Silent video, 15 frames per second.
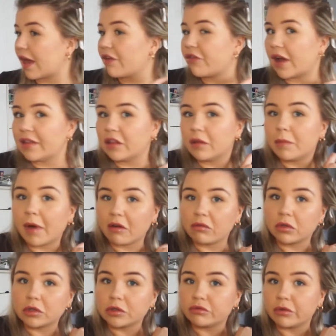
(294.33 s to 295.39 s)
I find that the
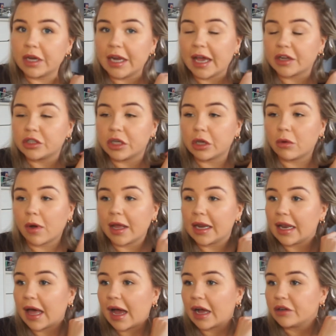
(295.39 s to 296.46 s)
barrel is really actually
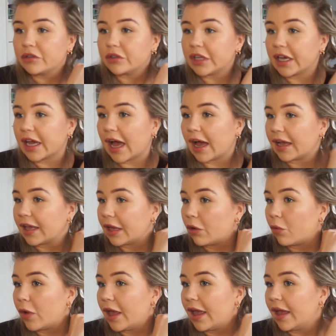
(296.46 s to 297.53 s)
quite large, so you can get
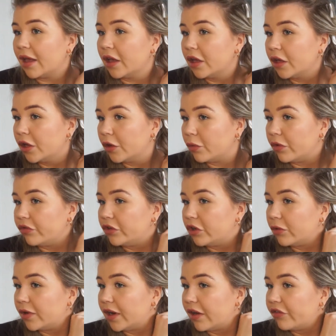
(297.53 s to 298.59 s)
away with
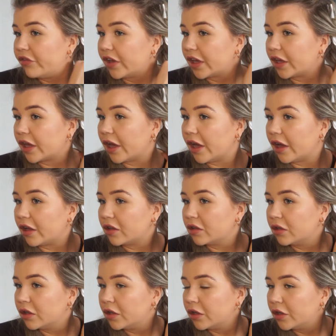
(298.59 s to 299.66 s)
doing a thicker curl.
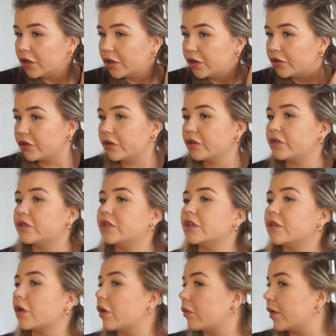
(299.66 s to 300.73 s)
So just as
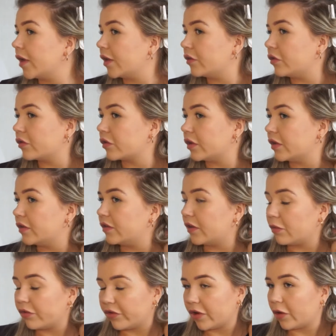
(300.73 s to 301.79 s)
always, just going to
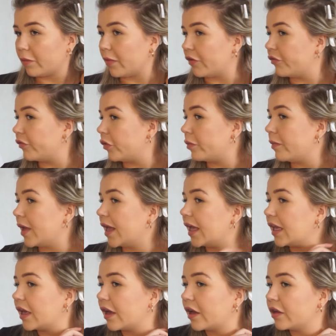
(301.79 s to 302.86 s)
simply put it on my thumb
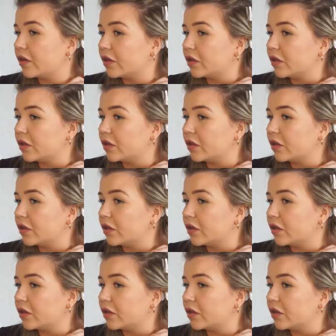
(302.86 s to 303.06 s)
here.